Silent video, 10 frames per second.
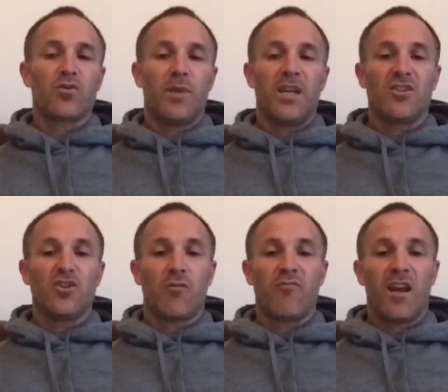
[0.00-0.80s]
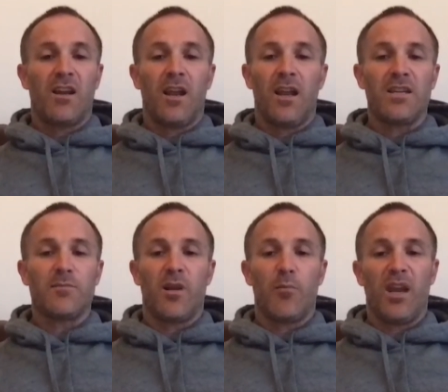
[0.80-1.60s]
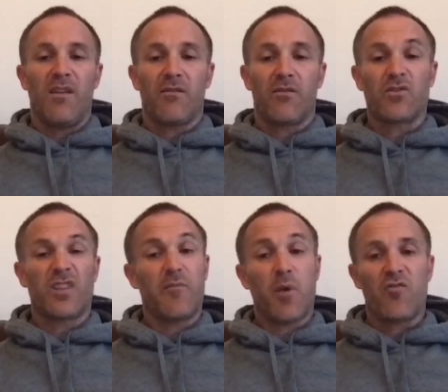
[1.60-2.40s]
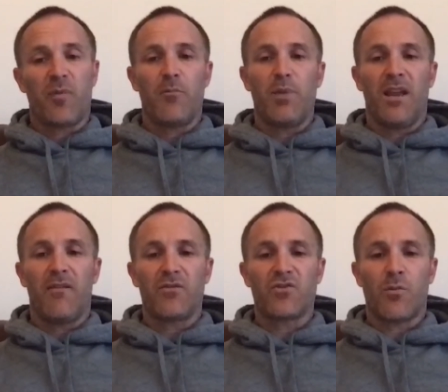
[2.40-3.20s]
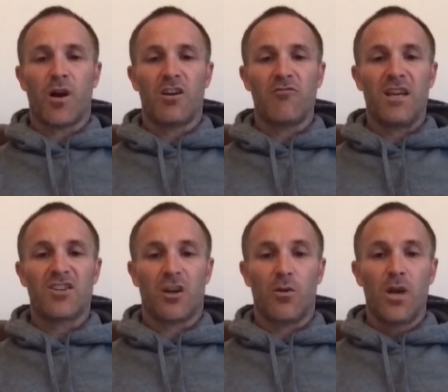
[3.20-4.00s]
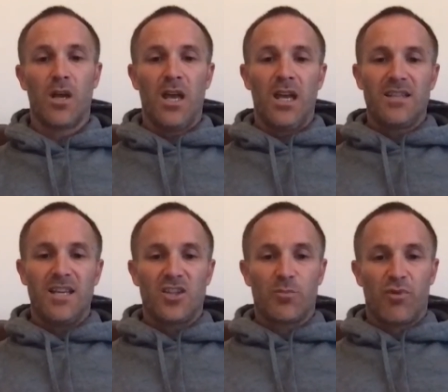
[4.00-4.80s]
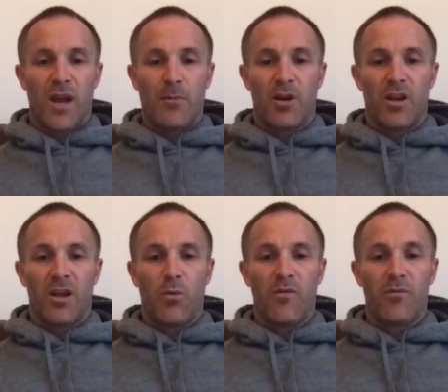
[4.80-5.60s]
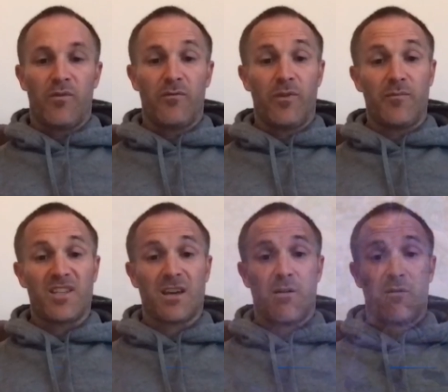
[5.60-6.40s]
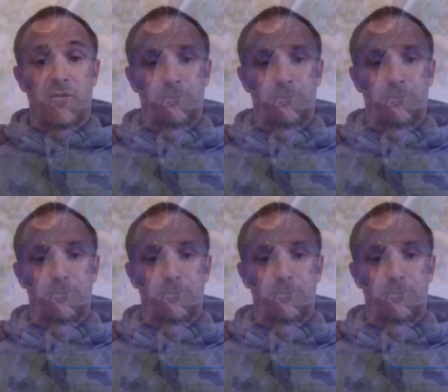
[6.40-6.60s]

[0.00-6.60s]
speak to John regularly, and he's been a big influence. They've both been a big influence on my career. So teacher's pet, I'm going to go with myself.